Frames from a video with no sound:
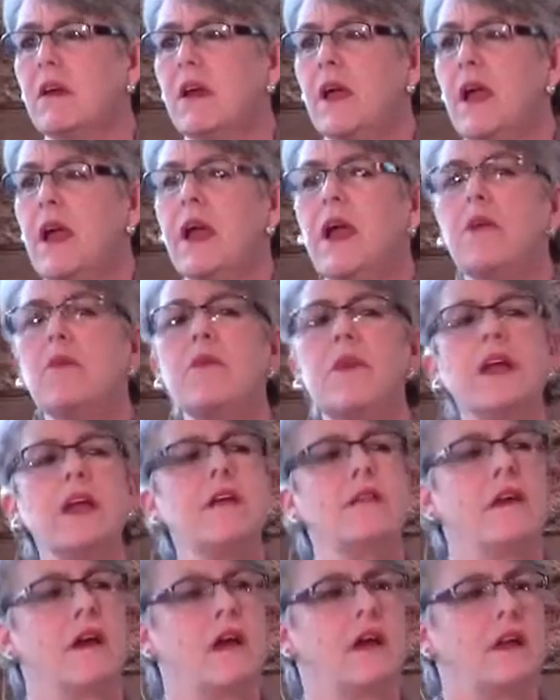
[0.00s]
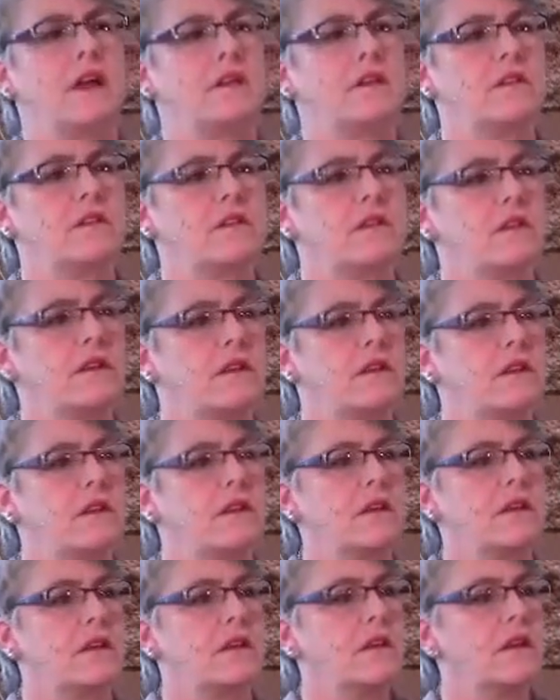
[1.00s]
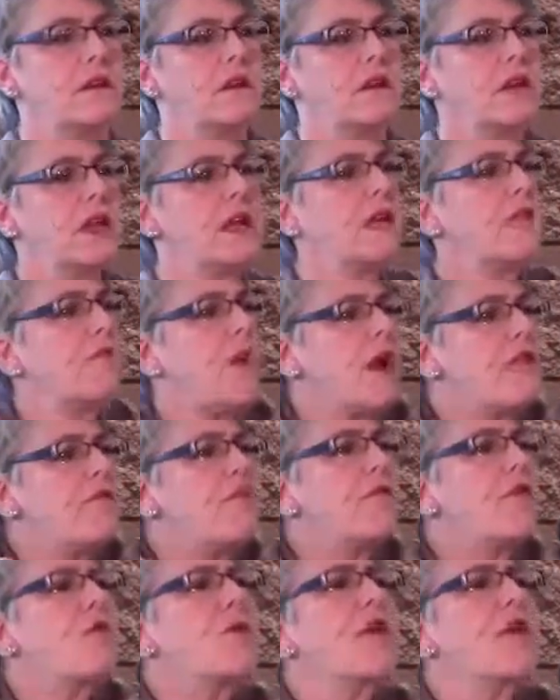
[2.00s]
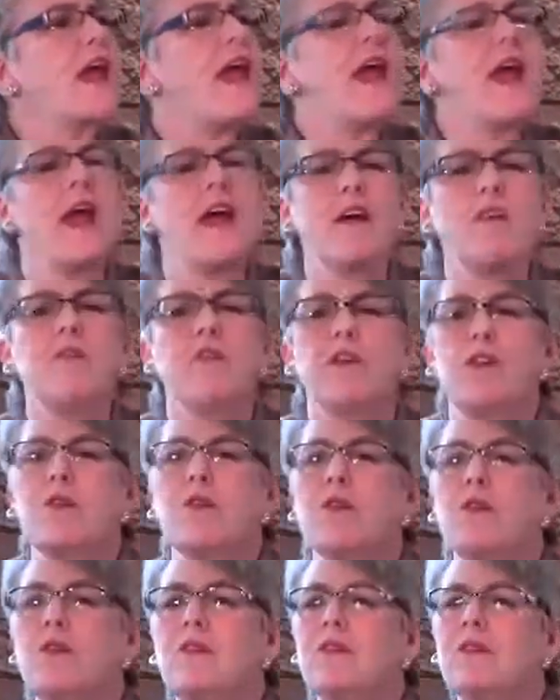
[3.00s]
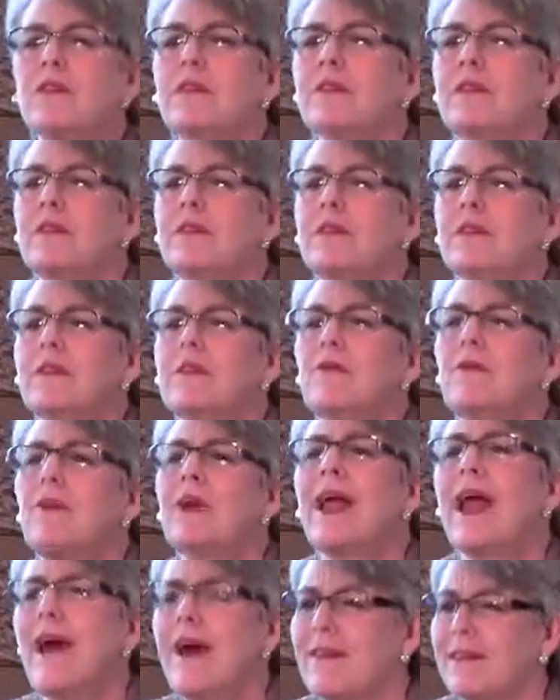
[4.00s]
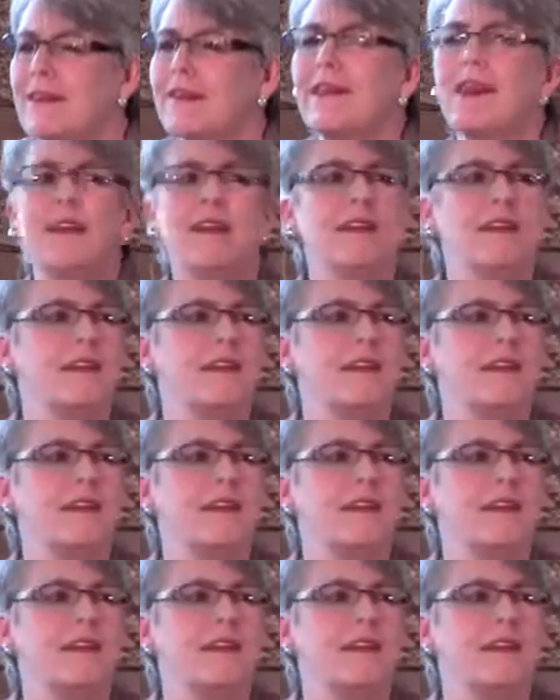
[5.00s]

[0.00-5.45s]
And I realized in my 4.5-year-old reality